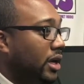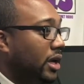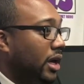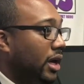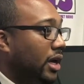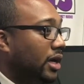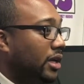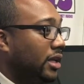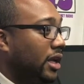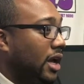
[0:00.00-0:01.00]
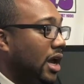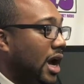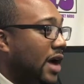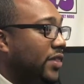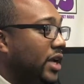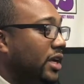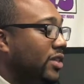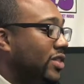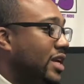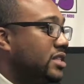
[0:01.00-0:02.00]
And I
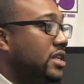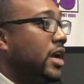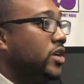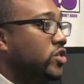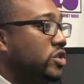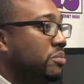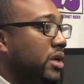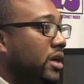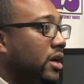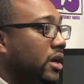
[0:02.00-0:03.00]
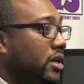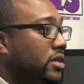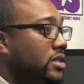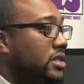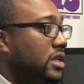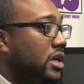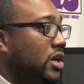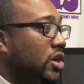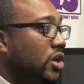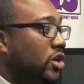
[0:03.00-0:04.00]
think that's dangerous, because
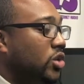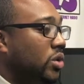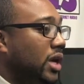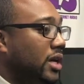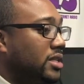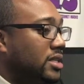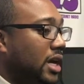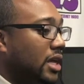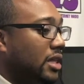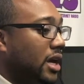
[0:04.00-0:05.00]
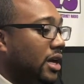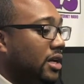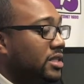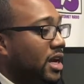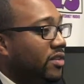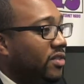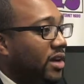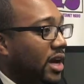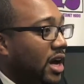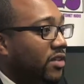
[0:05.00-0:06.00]
you can't say that, because I've
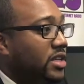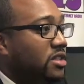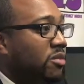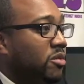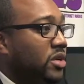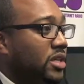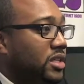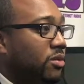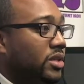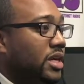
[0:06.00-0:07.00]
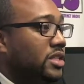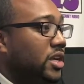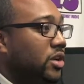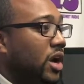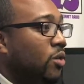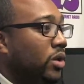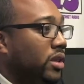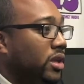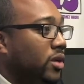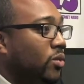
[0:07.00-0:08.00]
had some people try to say, well, Dante, you're not one of
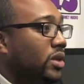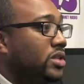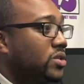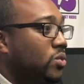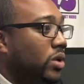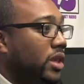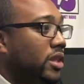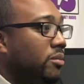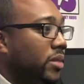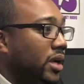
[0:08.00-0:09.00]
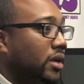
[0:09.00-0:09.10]
them. What does one of them mean?